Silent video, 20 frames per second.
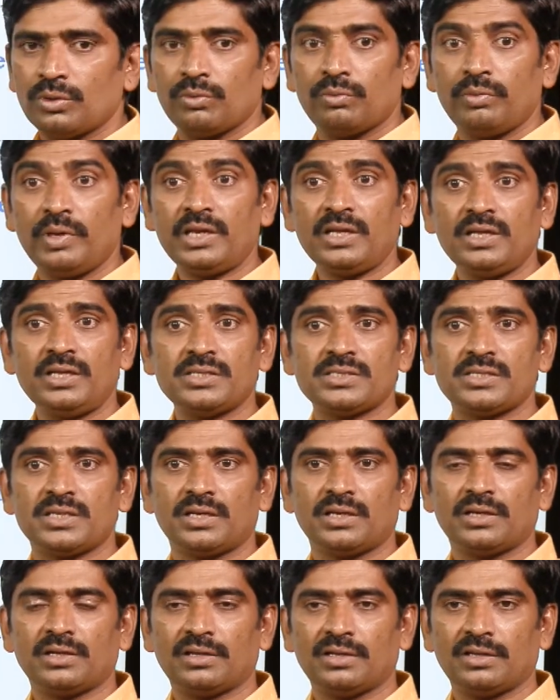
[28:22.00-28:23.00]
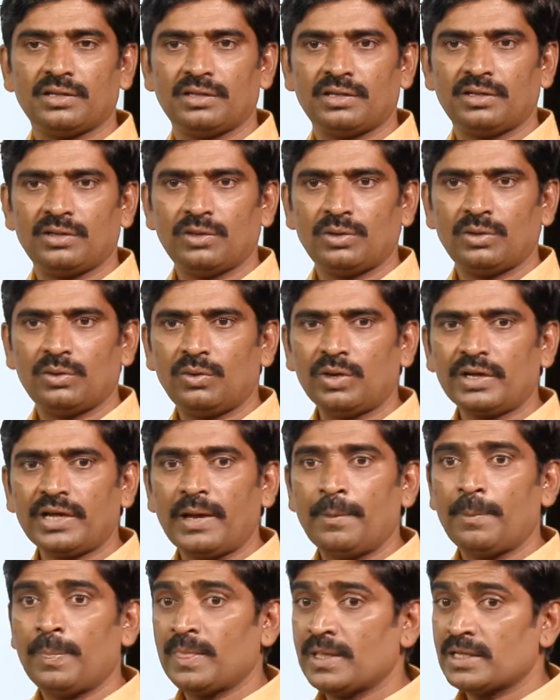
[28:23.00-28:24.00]
very easy. Okay.
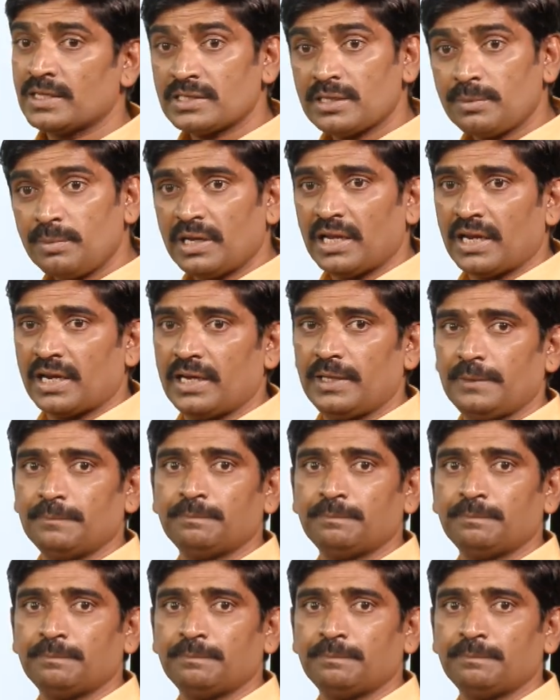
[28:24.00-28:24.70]
Similarly,